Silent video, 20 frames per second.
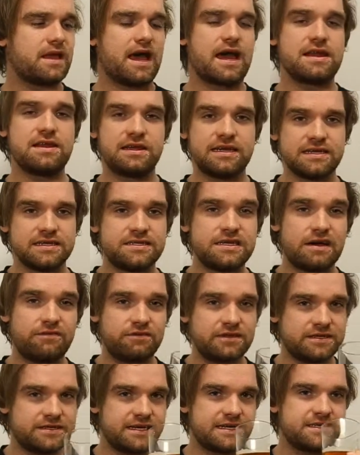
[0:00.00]
And you can
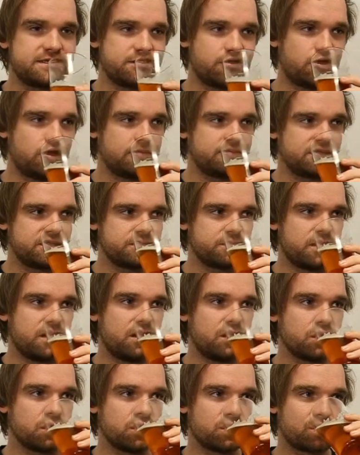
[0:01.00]
definitely taste the hops as
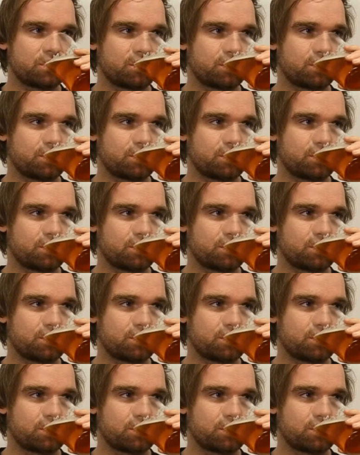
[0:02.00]
well.